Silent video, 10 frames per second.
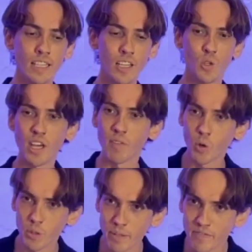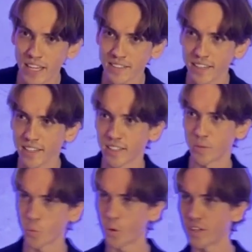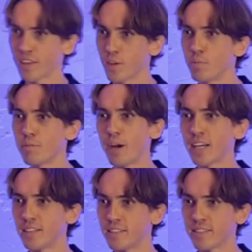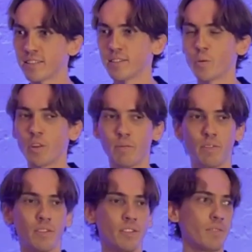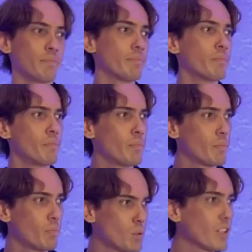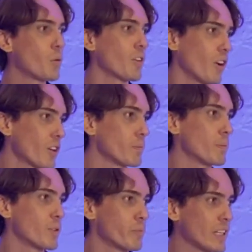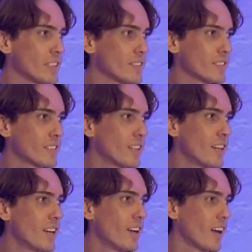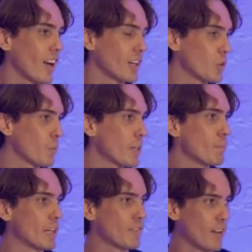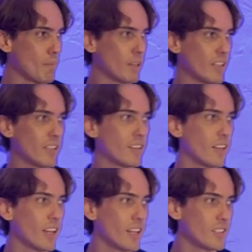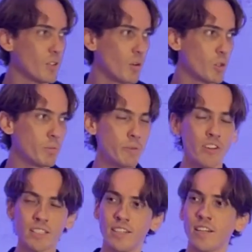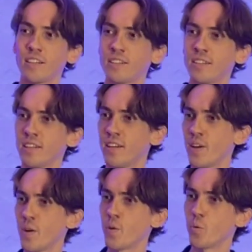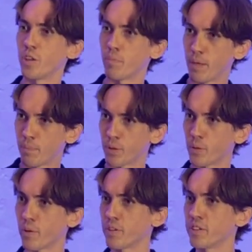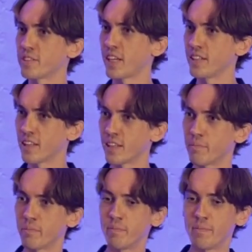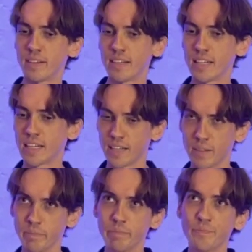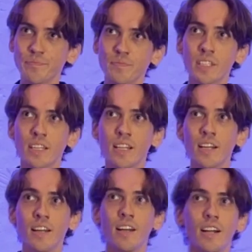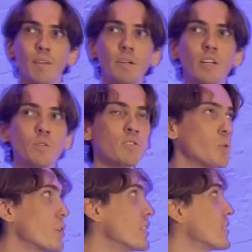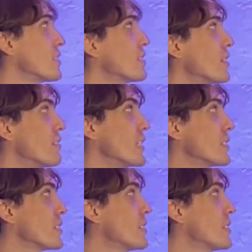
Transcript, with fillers: you see, I've always been fascinated with the human mind, with mostly with other people's minds. I grew up in a big family, uh, so I've always been fascinated with people, with understanding them. Um, and I've been a good student of it.